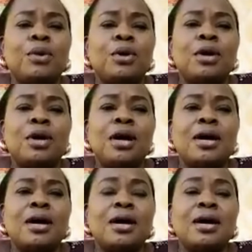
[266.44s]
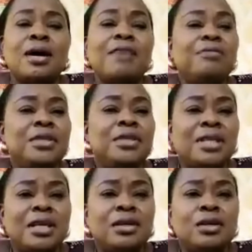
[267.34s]
uh,
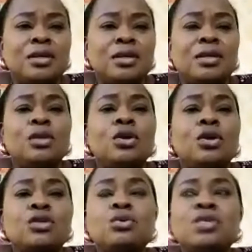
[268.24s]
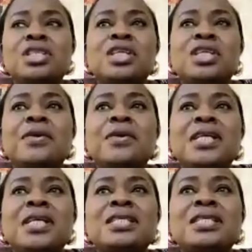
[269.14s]
everything not to
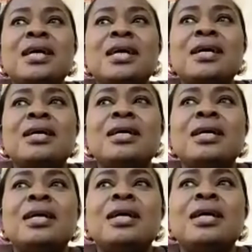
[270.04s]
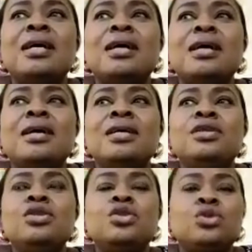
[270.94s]
degenerate uh, uh,
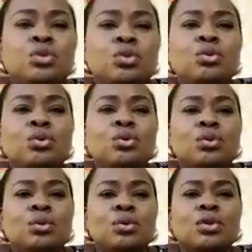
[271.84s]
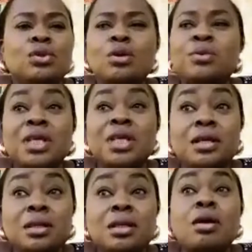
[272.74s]
into something
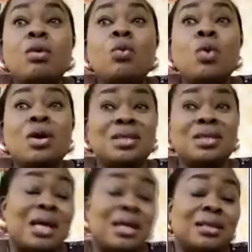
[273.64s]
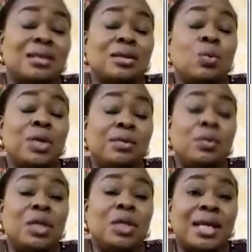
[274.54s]
worse than we
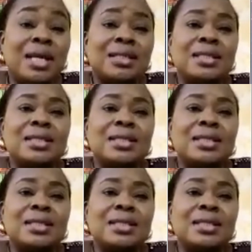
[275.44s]
witnessed.